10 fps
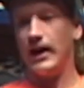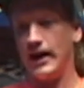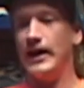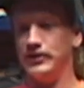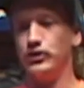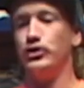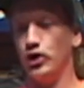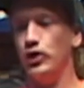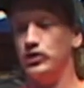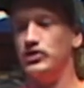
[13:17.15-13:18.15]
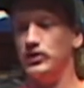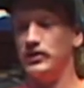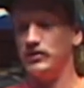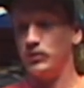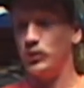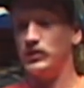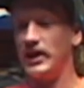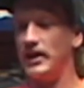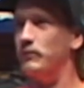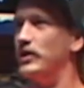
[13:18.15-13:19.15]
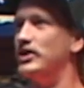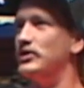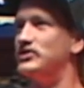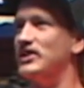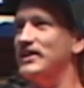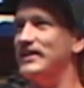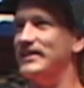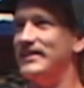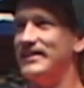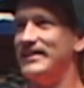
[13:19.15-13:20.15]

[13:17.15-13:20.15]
I had to go to the damn window tinting